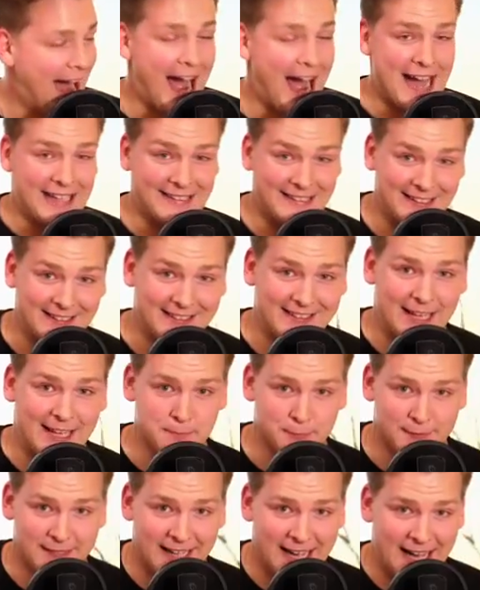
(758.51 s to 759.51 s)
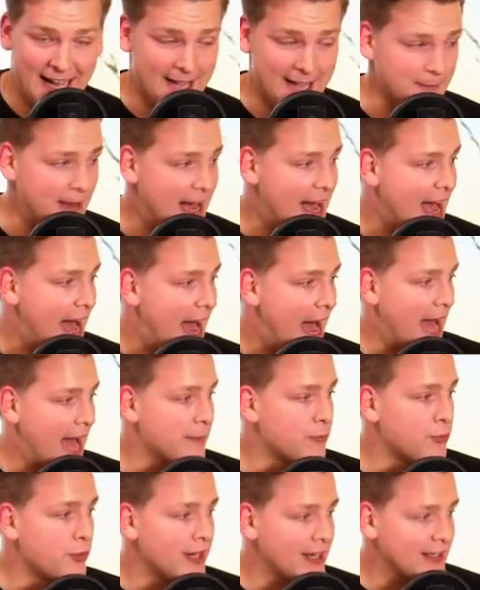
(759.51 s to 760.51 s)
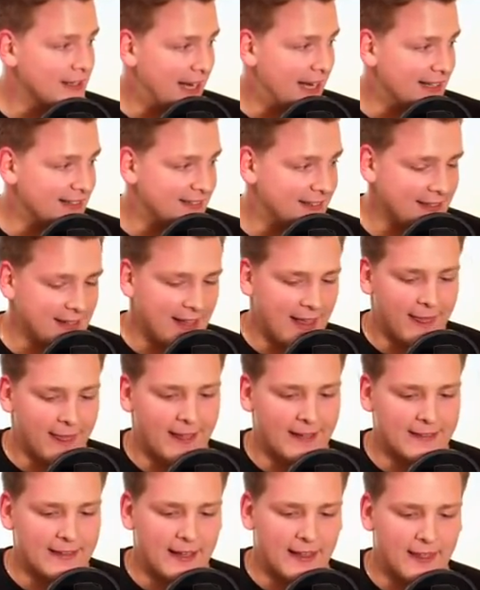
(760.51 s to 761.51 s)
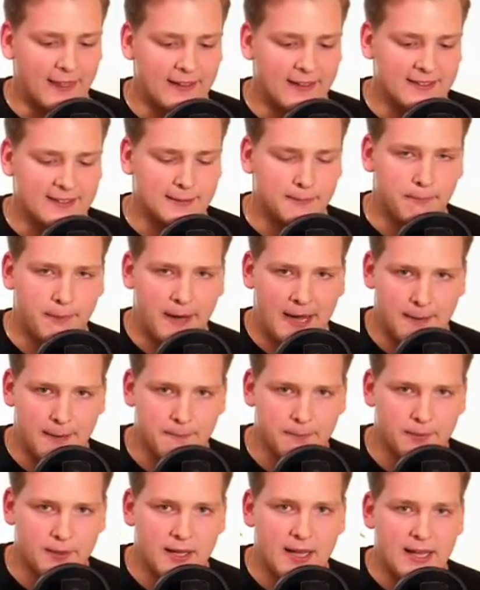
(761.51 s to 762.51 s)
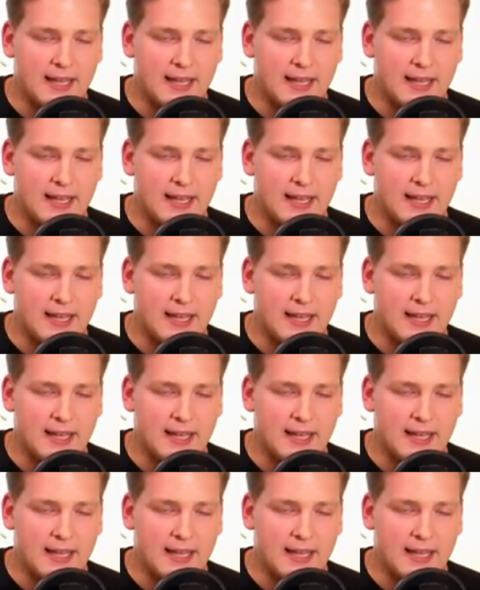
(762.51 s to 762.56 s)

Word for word: At the same time, I'm realizing that this pump